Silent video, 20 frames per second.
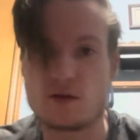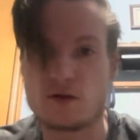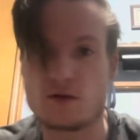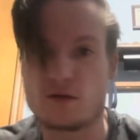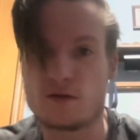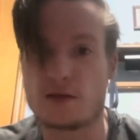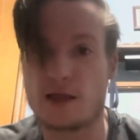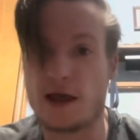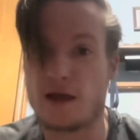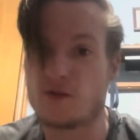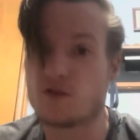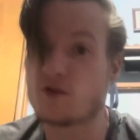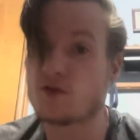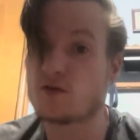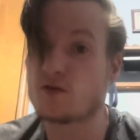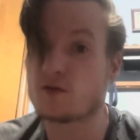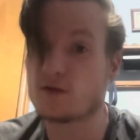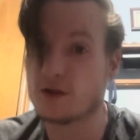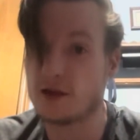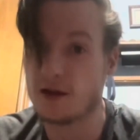that's
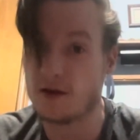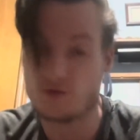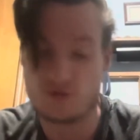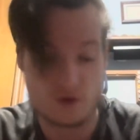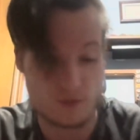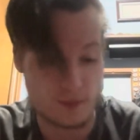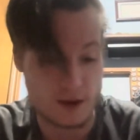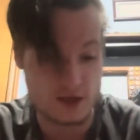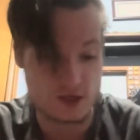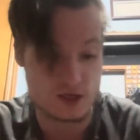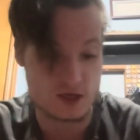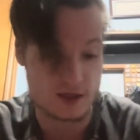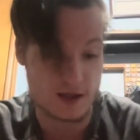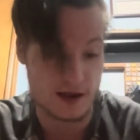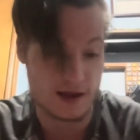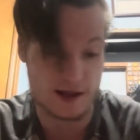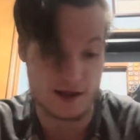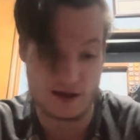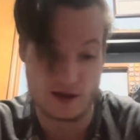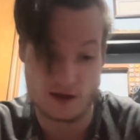the information that
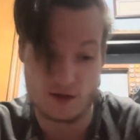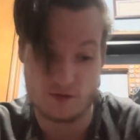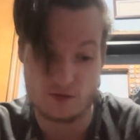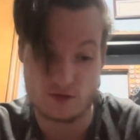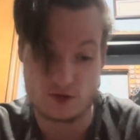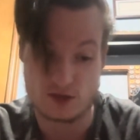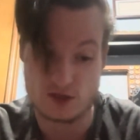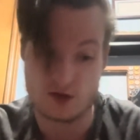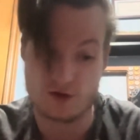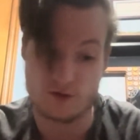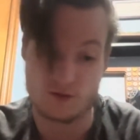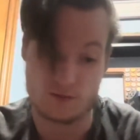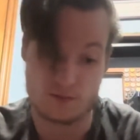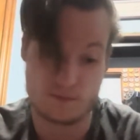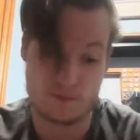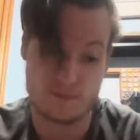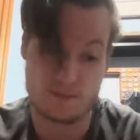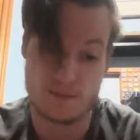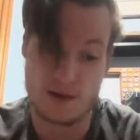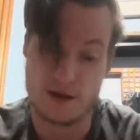I can give to you
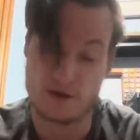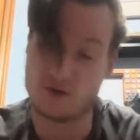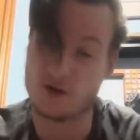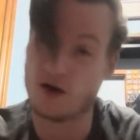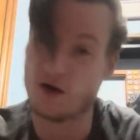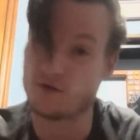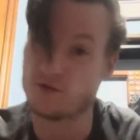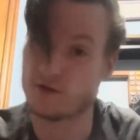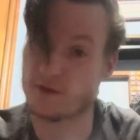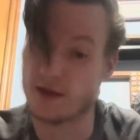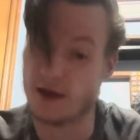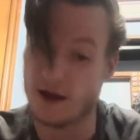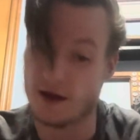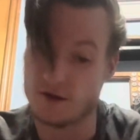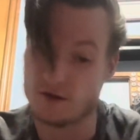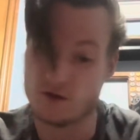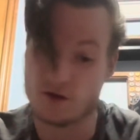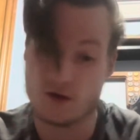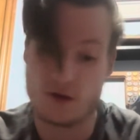based off of that.